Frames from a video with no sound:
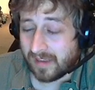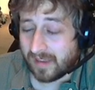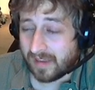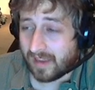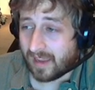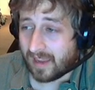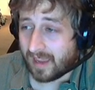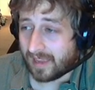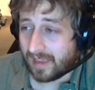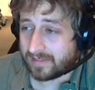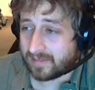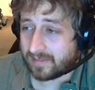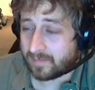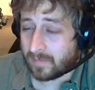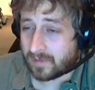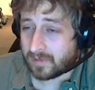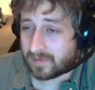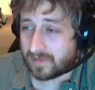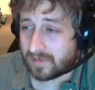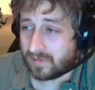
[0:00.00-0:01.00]
as
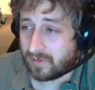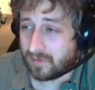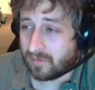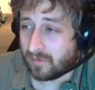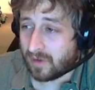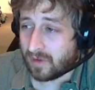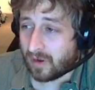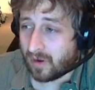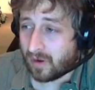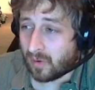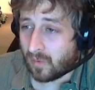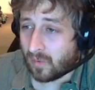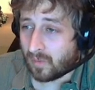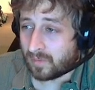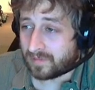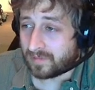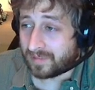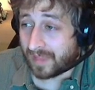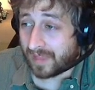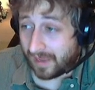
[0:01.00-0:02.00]
most of you
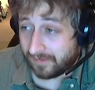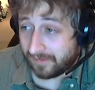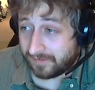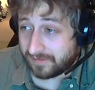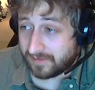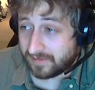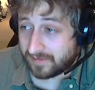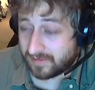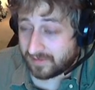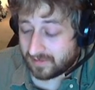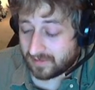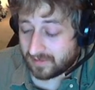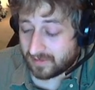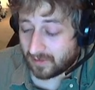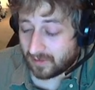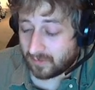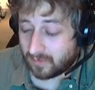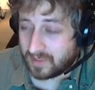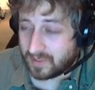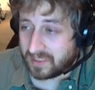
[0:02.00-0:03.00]
know, left,
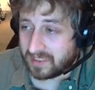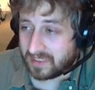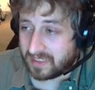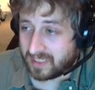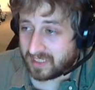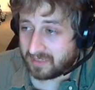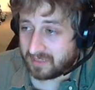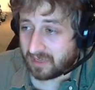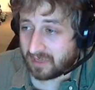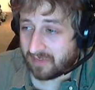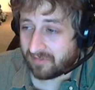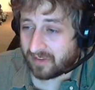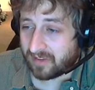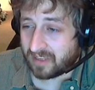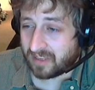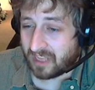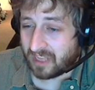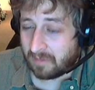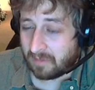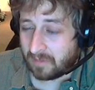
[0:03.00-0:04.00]
so we have a
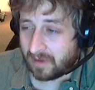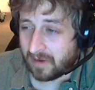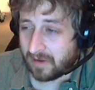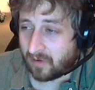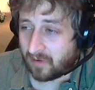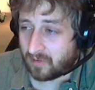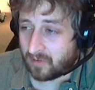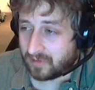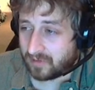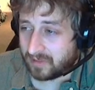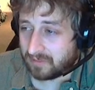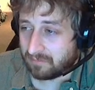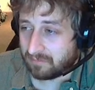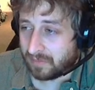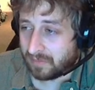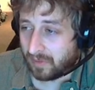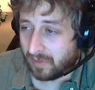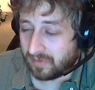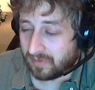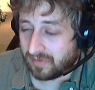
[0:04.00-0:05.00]
gaping hole in
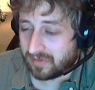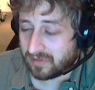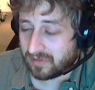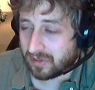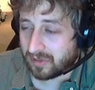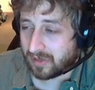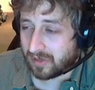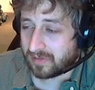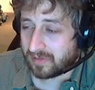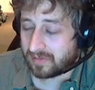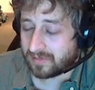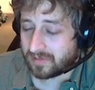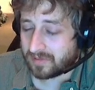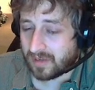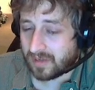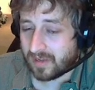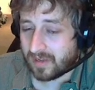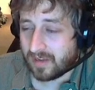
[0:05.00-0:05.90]
both shows